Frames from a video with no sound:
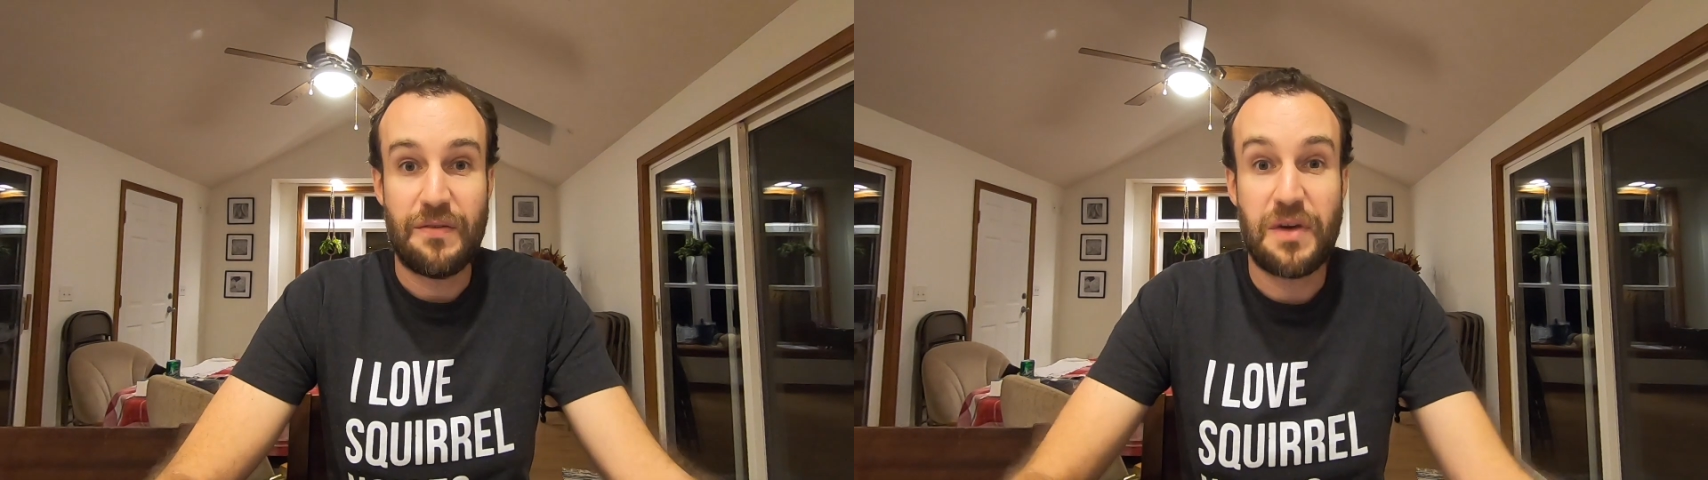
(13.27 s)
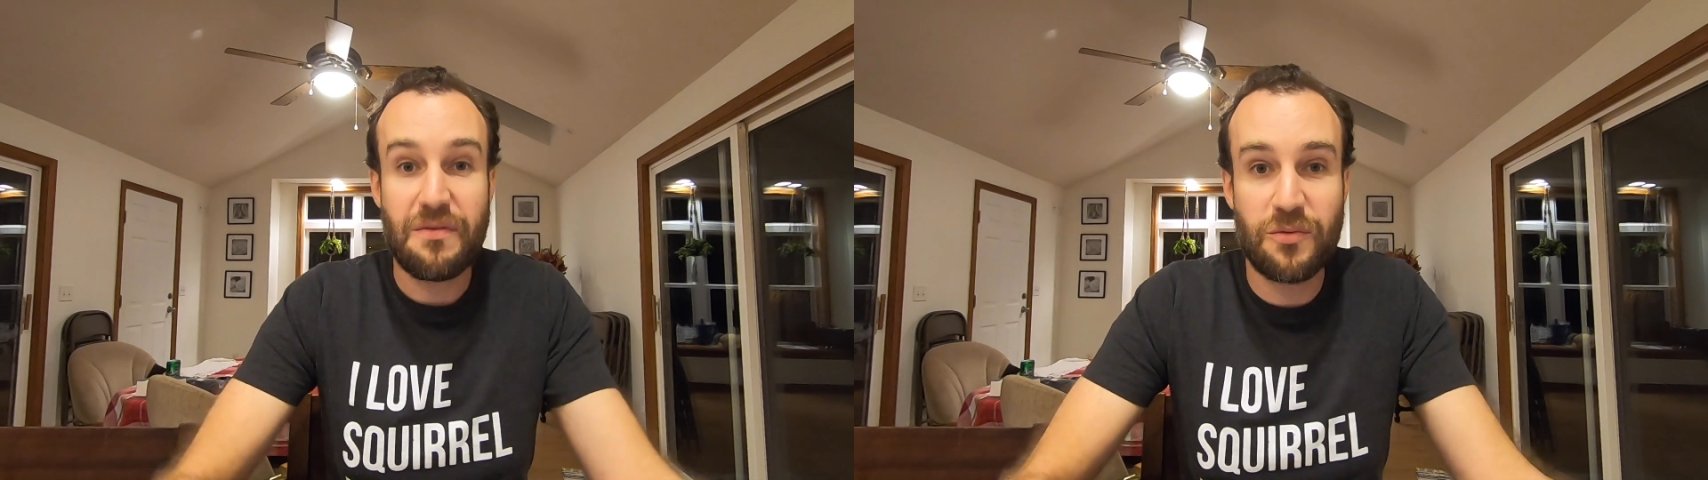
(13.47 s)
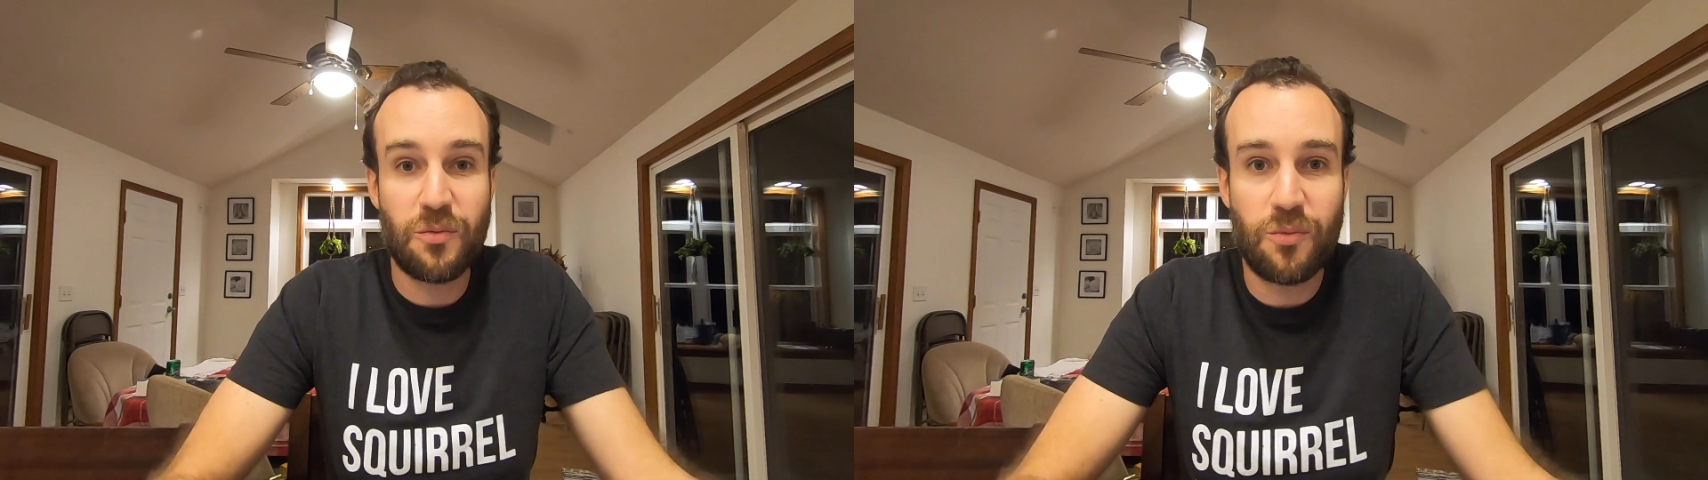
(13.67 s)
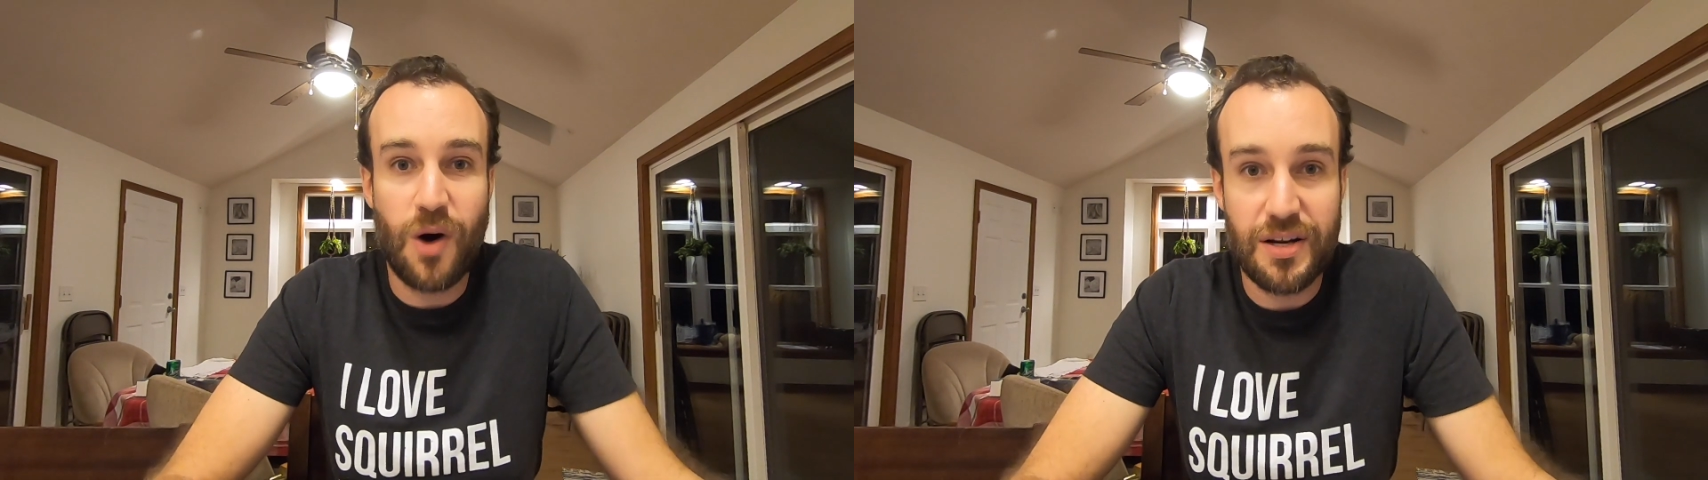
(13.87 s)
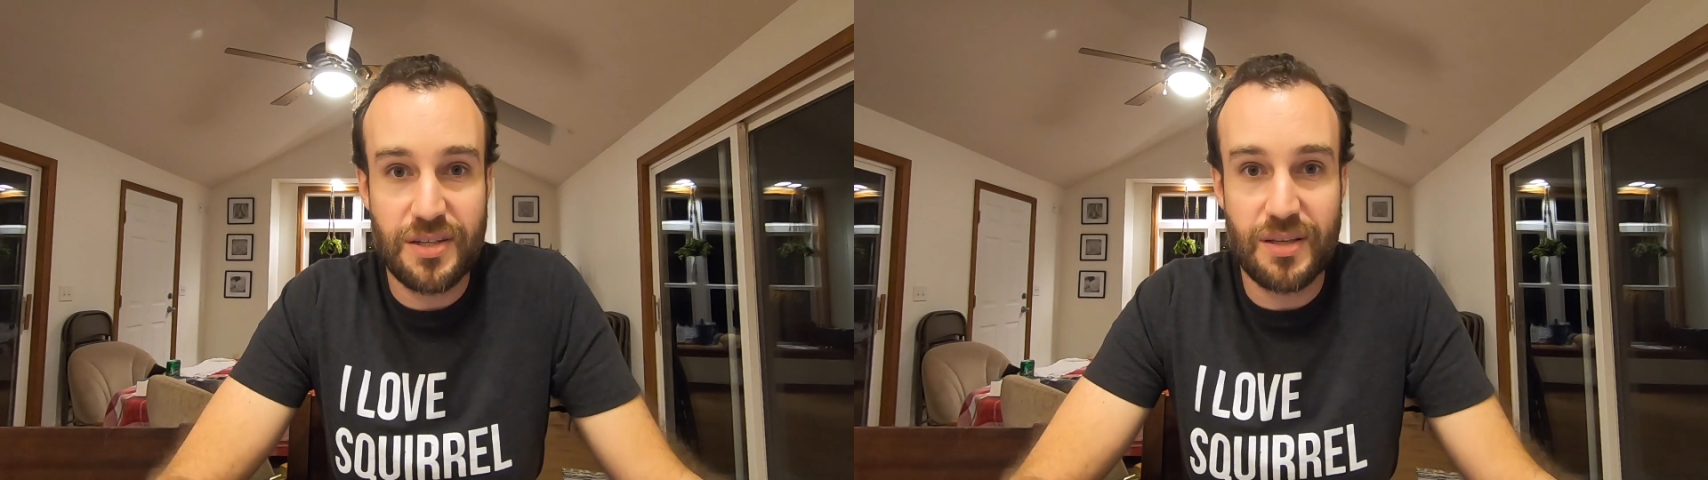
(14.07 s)
If you haven't
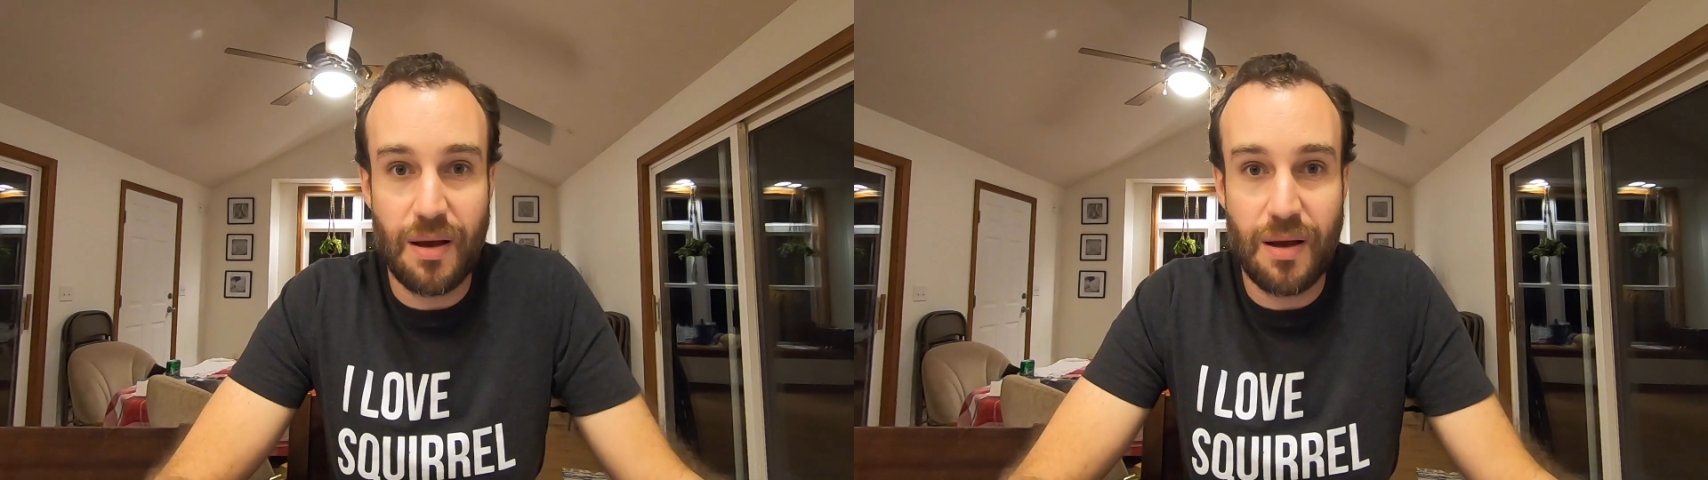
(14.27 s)
watched them,